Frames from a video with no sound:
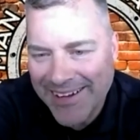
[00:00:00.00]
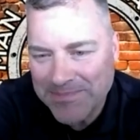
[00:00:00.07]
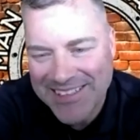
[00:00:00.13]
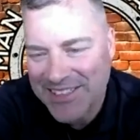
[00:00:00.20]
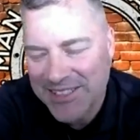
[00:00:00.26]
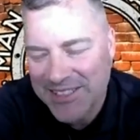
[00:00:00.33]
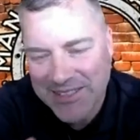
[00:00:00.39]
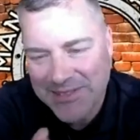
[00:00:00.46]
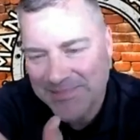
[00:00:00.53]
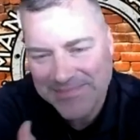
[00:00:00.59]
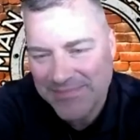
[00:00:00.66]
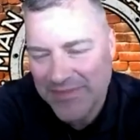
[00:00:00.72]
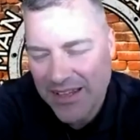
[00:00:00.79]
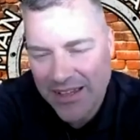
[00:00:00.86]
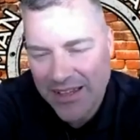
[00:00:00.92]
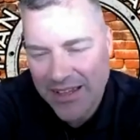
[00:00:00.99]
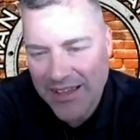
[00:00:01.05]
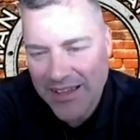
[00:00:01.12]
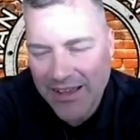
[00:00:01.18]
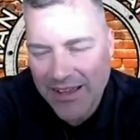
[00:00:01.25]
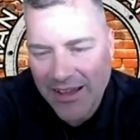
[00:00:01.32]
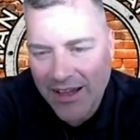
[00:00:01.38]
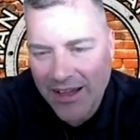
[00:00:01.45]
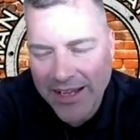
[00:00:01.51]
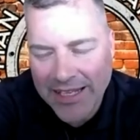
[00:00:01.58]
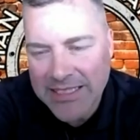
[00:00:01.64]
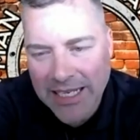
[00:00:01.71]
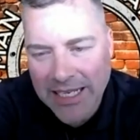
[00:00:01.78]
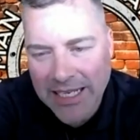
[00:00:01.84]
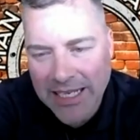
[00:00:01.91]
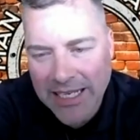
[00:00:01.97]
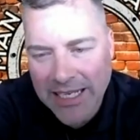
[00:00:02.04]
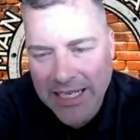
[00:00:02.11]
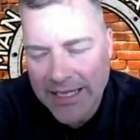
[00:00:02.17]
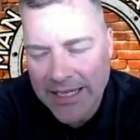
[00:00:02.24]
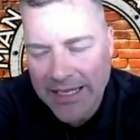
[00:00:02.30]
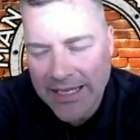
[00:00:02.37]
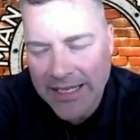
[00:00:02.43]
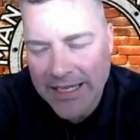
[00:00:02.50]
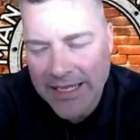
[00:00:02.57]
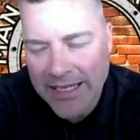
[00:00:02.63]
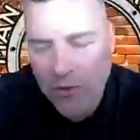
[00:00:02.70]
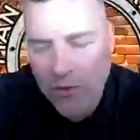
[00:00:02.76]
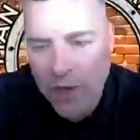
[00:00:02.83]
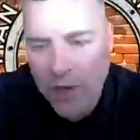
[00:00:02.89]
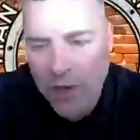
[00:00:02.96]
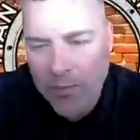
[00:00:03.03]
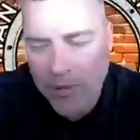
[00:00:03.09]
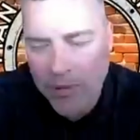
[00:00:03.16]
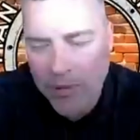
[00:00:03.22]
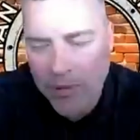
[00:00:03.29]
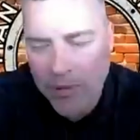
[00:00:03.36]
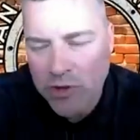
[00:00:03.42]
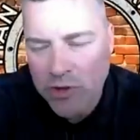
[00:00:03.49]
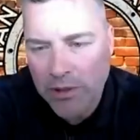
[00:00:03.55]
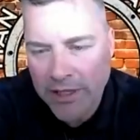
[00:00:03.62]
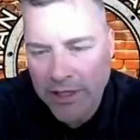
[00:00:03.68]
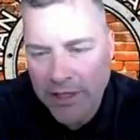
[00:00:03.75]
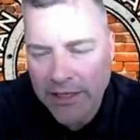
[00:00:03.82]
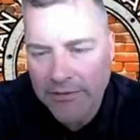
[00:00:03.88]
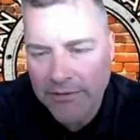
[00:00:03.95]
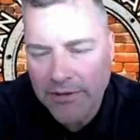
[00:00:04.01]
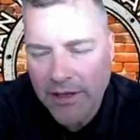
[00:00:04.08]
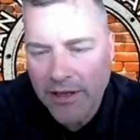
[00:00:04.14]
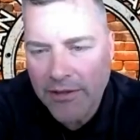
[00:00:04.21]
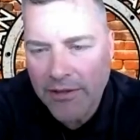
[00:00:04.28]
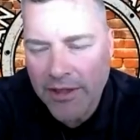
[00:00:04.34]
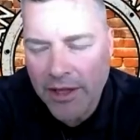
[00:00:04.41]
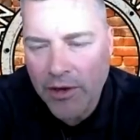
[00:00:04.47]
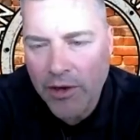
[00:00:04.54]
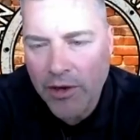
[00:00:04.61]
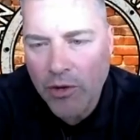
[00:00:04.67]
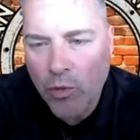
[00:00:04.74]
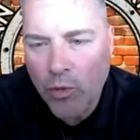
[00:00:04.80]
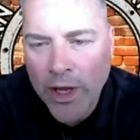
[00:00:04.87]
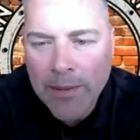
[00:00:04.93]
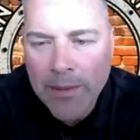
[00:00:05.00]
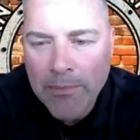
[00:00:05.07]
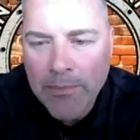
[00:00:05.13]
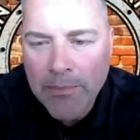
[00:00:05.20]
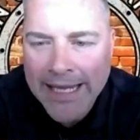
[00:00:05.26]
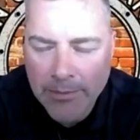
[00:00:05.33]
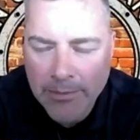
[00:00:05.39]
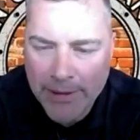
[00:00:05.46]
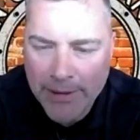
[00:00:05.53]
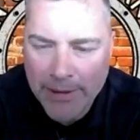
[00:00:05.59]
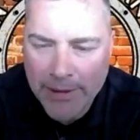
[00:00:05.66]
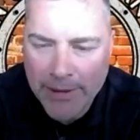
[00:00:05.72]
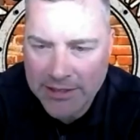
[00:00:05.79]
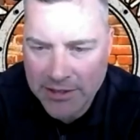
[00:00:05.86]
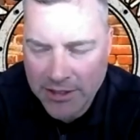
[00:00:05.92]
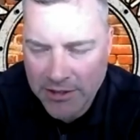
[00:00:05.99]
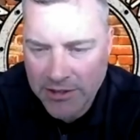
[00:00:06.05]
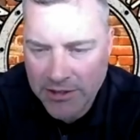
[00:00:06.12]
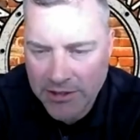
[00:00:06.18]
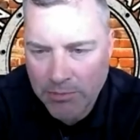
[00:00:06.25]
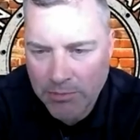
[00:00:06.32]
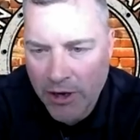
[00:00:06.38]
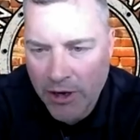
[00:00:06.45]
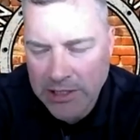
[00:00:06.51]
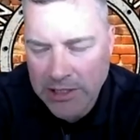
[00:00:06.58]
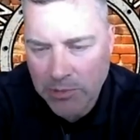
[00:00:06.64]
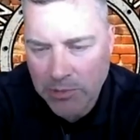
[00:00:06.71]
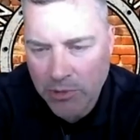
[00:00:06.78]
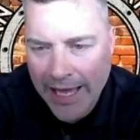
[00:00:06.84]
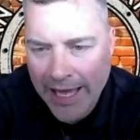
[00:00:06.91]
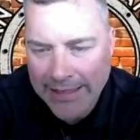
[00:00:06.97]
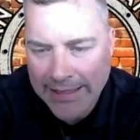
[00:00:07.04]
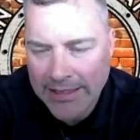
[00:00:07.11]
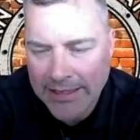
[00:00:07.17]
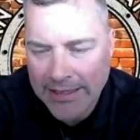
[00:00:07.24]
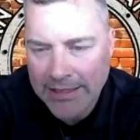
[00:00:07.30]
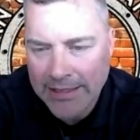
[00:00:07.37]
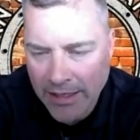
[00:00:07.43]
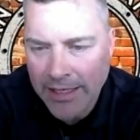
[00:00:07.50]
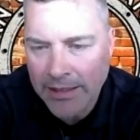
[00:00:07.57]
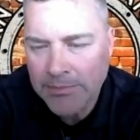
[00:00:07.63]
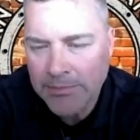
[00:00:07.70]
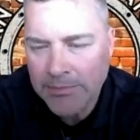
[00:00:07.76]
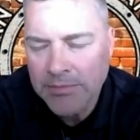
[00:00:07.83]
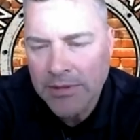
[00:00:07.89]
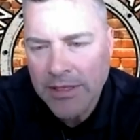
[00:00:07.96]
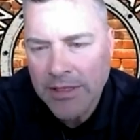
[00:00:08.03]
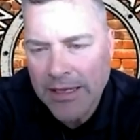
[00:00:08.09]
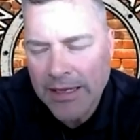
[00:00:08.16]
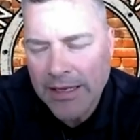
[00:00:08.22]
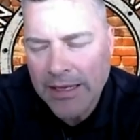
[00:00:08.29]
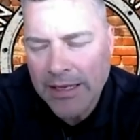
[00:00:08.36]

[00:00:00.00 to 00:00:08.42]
yeah, I can second guess it all I want, but I also believe that we made the best decision possible at the time.